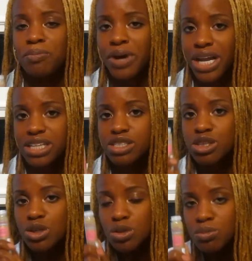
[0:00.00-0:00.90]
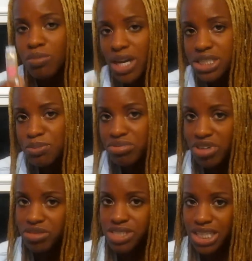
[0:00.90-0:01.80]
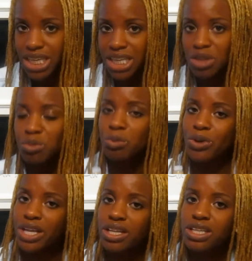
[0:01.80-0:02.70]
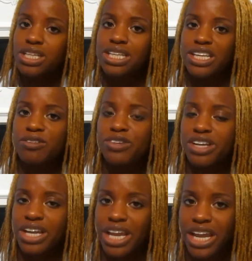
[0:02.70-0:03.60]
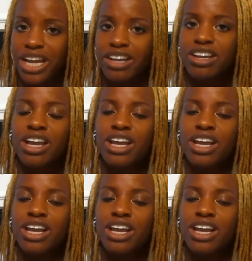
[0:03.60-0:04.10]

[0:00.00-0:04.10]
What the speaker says: but too much protein will leave your hair